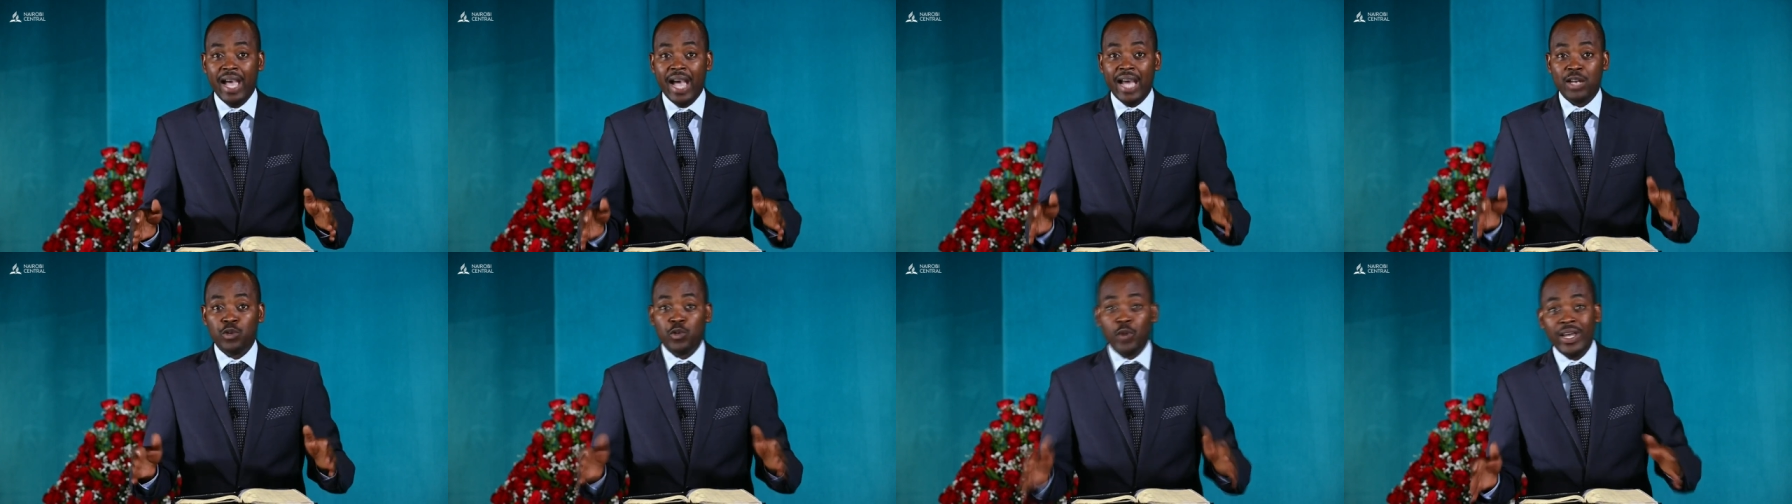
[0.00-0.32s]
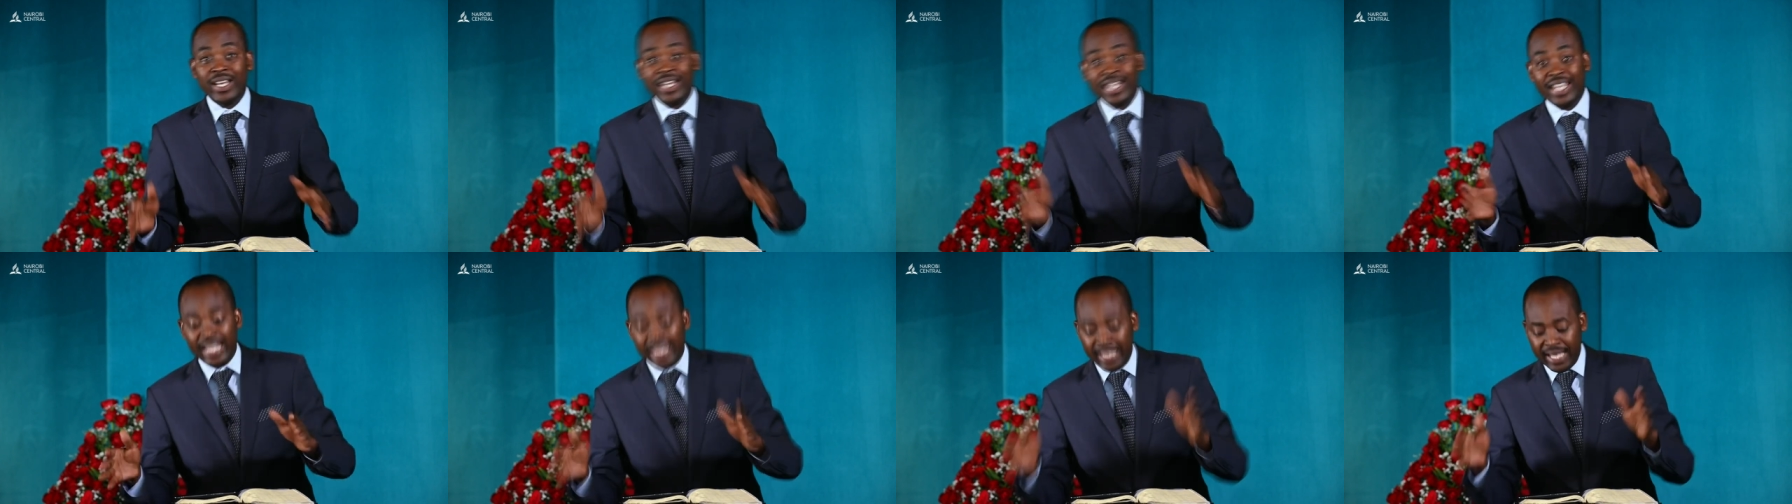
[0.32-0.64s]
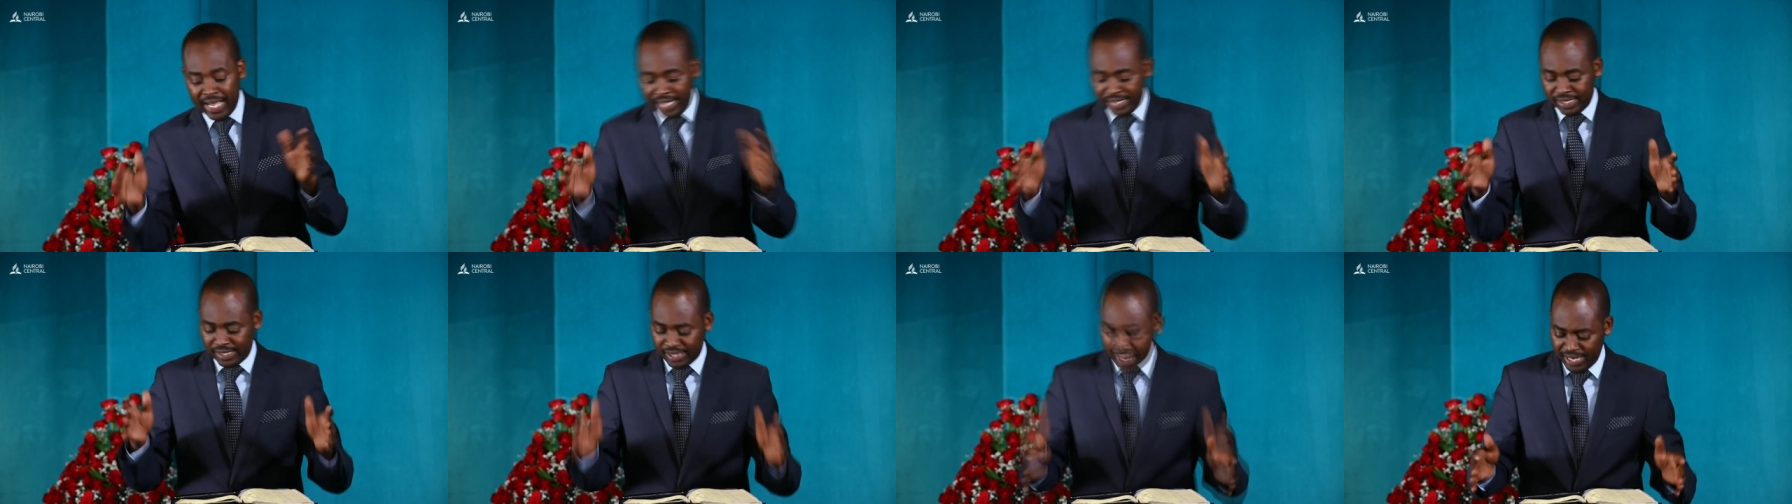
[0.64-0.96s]
And when he
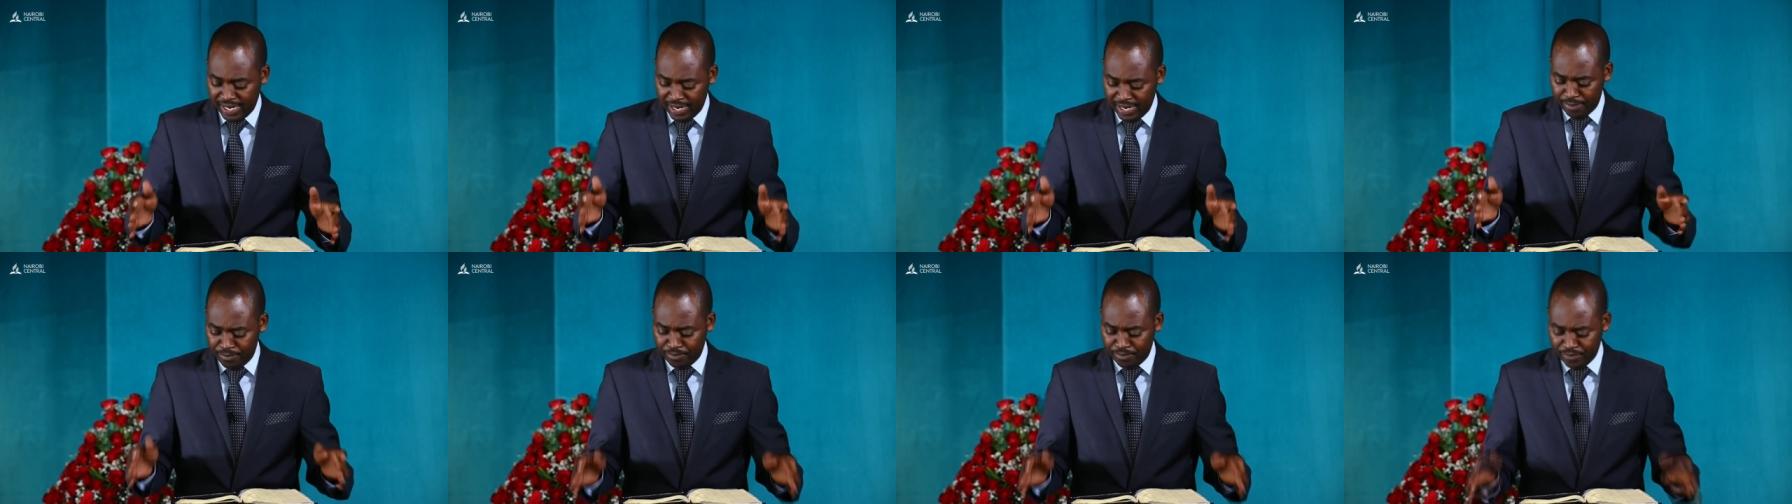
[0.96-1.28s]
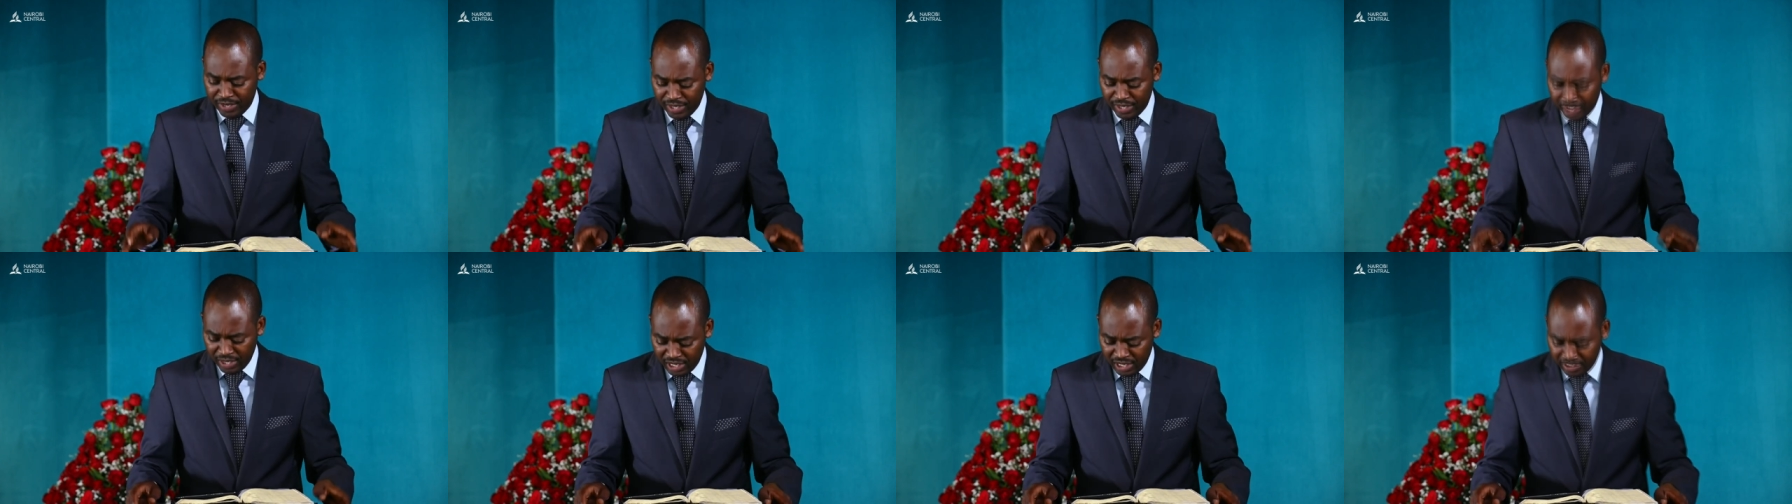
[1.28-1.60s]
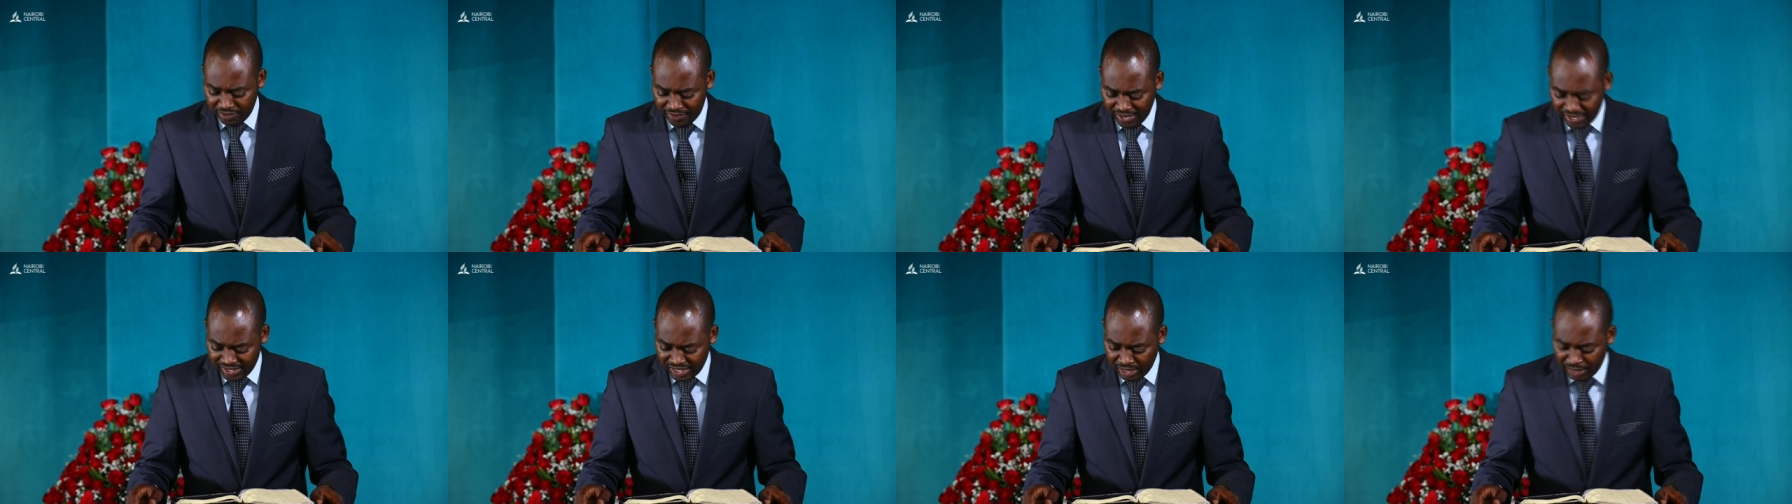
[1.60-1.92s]
has come,
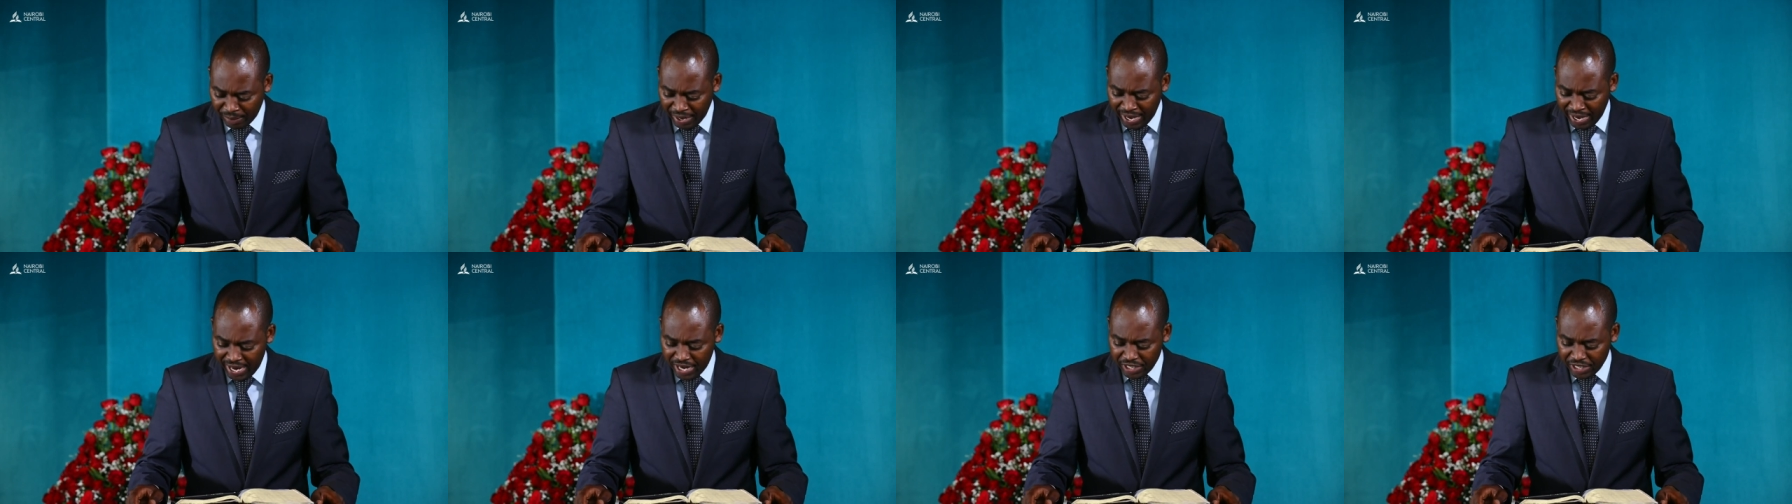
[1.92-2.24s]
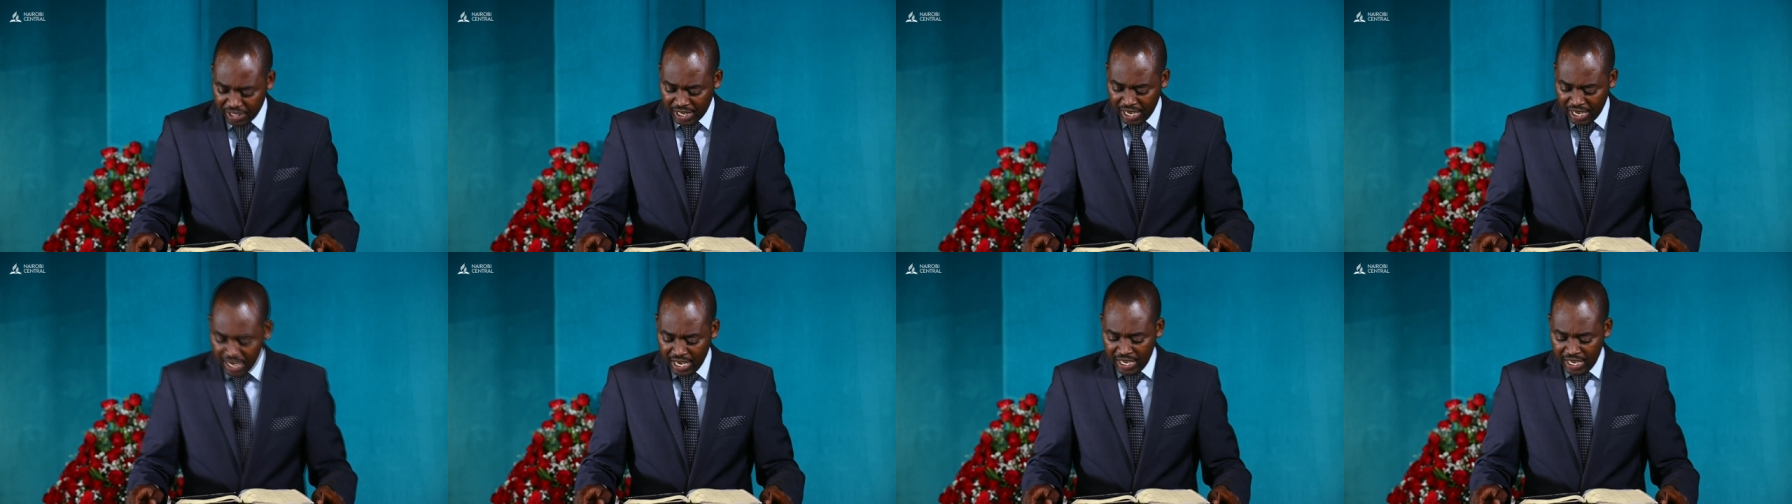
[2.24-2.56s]
in verse number 8,